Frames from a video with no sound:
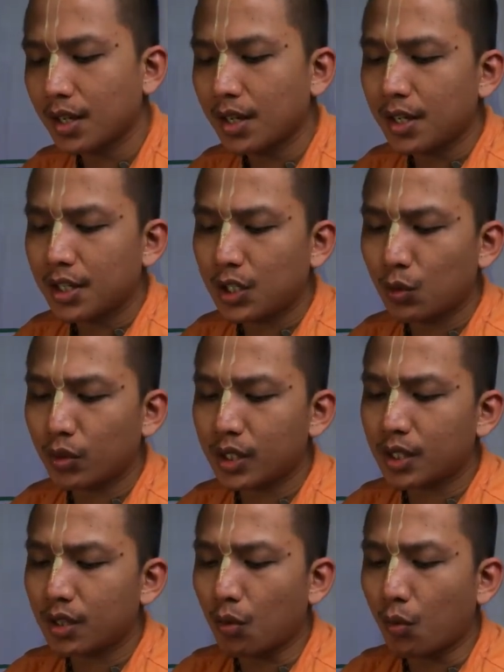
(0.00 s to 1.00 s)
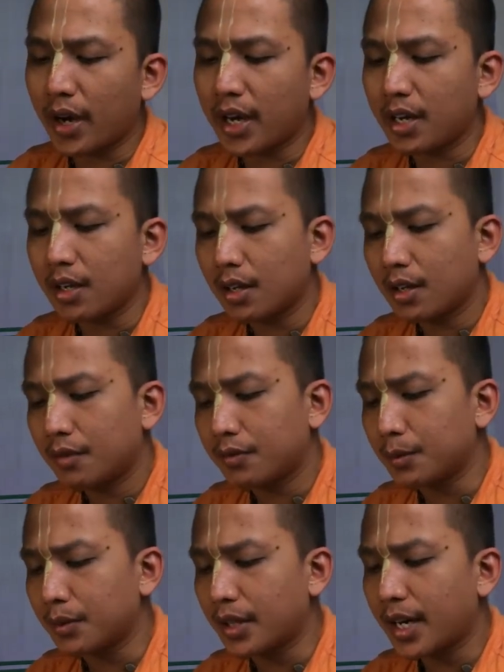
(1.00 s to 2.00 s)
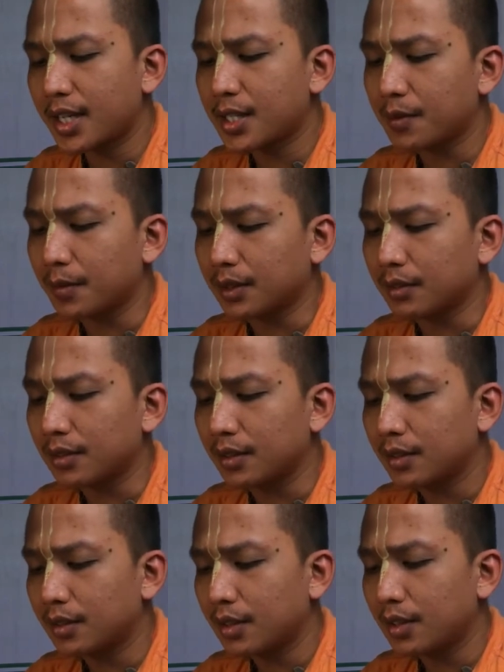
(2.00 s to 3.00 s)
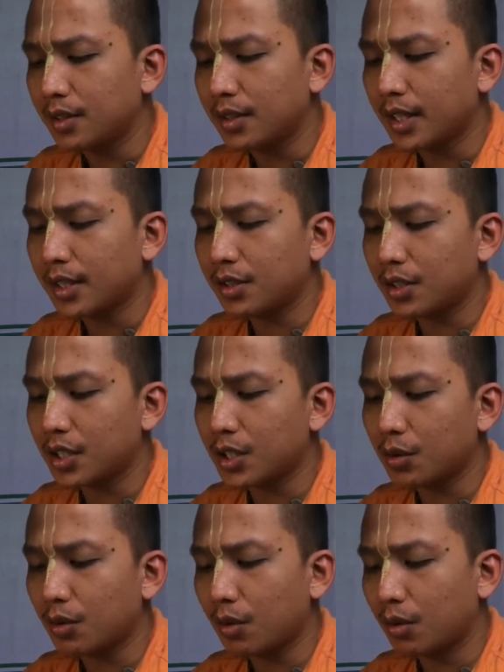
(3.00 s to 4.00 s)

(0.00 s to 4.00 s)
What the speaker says: She was away from her husband, yet just to